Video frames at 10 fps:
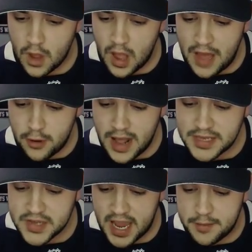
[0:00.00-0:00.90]
Their
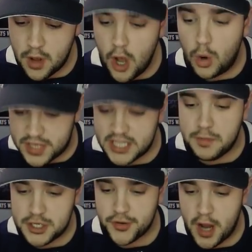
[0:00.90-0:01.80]
last game was against
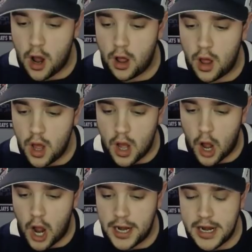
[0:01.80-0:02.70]
Montreal
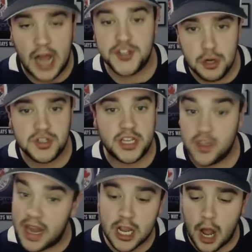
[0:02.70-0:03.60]
on Tuesday. So
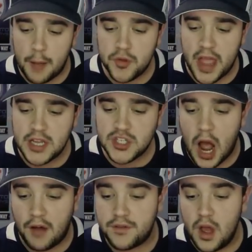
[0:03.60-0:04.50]
they had a couple days
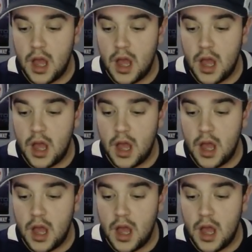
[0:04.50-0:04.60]
off.